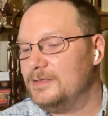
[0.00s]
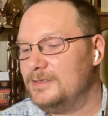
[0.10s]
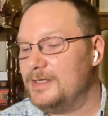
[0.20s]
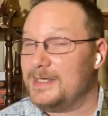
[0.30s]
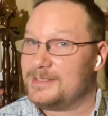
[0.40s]

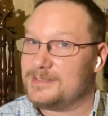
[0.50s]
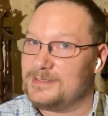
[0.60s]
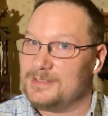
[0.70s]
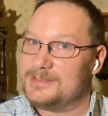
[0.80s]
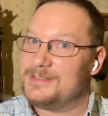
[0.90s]

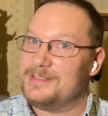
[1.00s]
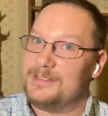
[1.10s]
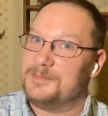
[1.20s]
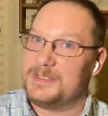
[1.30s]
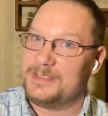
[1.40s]
Next is the
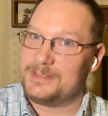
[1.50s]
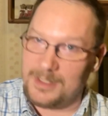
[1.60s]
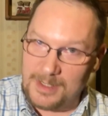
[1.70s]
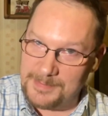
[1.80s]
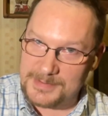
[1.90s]
complete
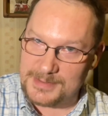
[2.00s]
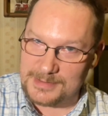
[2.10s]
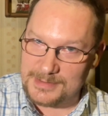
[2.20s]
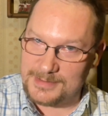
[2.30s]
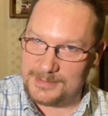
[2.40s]

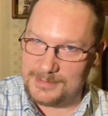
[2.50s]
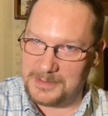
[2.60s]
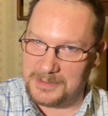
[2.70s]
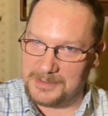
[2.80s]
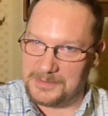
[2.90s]
opposite
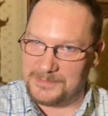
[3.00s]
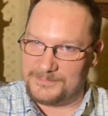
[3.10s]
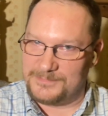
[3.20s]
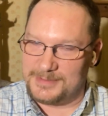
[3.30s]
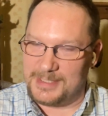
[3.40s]

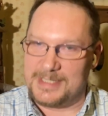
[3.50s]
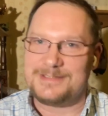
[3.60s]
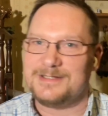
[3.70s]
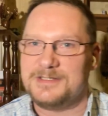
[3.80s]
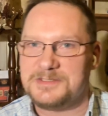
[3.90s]
of a
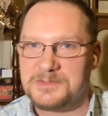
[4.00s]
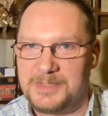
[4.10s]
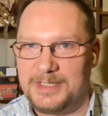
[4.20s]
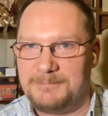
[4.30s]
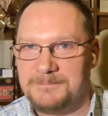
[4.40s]
size
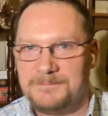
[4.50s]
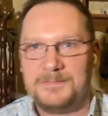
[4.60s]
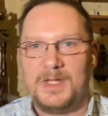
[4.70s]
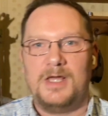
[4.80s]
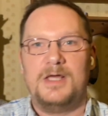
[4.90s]
queen.
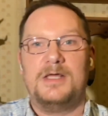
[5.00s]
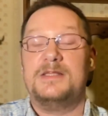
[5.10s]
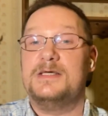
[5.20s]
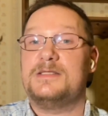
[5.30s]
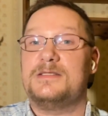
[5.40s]

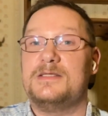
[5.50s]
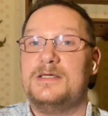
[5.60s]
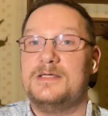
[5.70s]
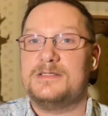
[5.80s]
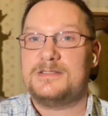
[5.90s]
This
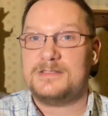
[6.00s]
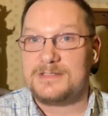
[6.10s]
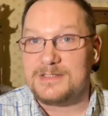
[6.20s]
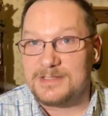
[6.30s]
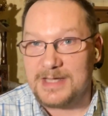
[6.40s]
is
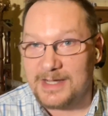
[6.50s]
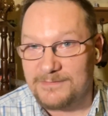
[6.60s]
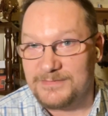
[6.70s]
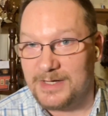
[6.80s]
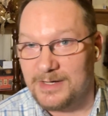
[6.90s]
stack
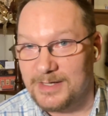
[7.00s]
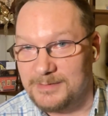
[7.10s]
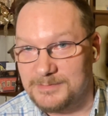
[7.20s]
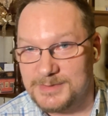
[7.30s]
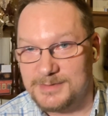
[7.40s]
of
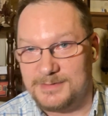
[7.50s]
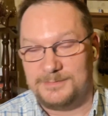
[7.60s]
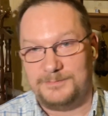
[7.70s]
dimes.